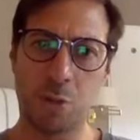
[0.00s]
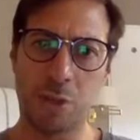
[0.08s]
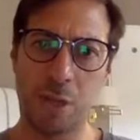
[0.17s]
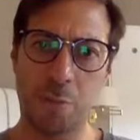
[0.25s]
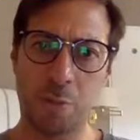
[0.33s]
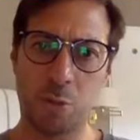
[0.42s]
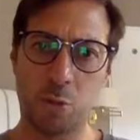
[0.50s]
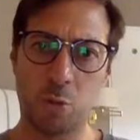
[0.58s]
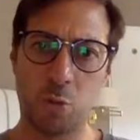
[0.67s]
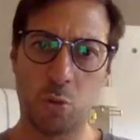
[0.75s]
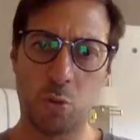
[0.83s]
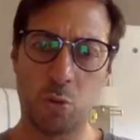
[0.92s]
what happened
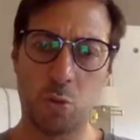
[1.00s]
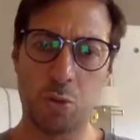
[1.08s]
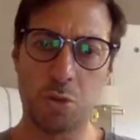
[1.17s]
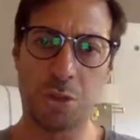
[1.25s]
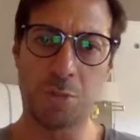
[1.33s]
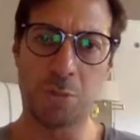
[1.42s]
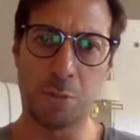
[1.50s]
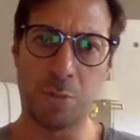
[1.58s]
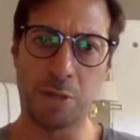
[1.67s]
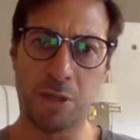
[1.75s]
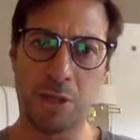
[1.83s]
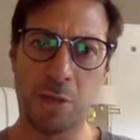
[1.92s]
to Shimon
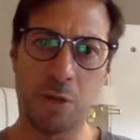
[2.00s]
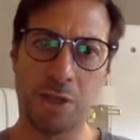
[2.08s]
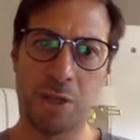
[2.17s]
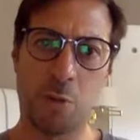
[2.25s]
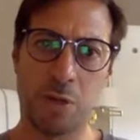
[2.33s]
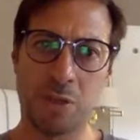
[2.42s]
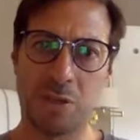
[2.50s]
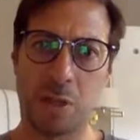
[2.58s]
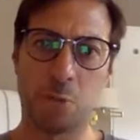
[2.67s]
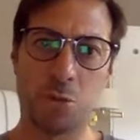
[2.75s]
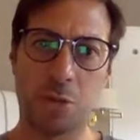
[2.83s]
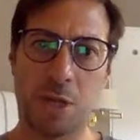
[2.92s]
Bar Yochai when he went
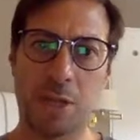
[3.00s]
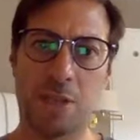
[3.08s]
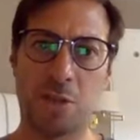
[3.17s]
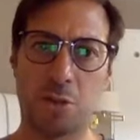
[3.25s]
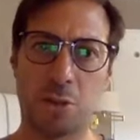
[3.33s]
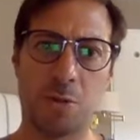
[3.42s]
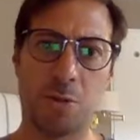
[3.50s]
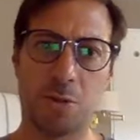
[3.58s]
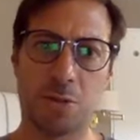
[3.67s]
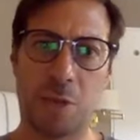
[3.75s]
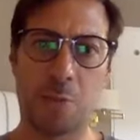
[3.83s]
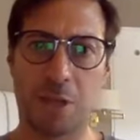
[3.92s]
out and he
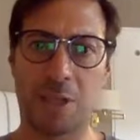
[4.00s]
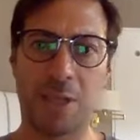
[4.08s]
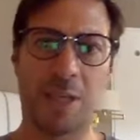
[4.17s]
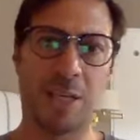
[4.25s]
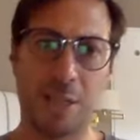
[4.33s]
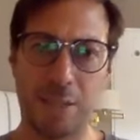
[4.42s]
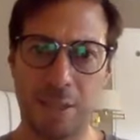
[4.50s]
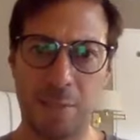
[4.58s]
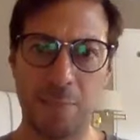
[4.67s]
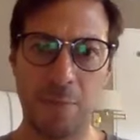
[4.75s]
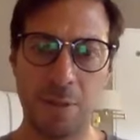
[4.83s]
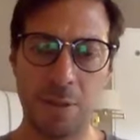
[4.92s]
saw Samuel and he killed
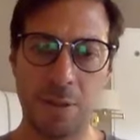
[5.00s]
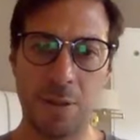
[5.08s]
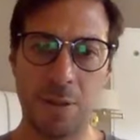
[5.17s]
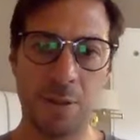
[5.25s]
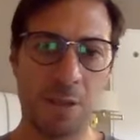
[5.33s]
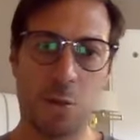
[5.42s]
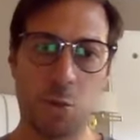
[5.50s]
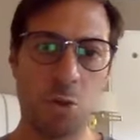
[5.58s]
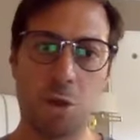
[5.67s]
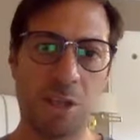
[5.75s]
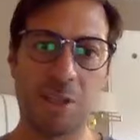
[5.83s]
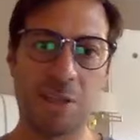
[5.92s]
him. He
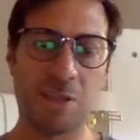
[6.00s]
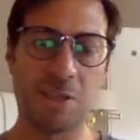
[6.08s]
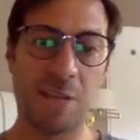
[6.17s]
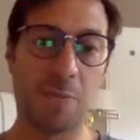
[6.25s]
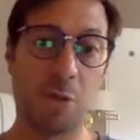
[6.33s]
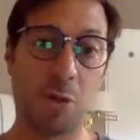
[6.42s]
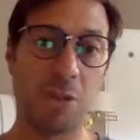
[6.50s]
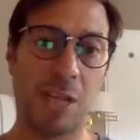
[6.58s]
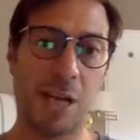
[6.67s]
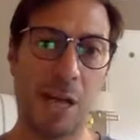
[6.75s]
could not understand because that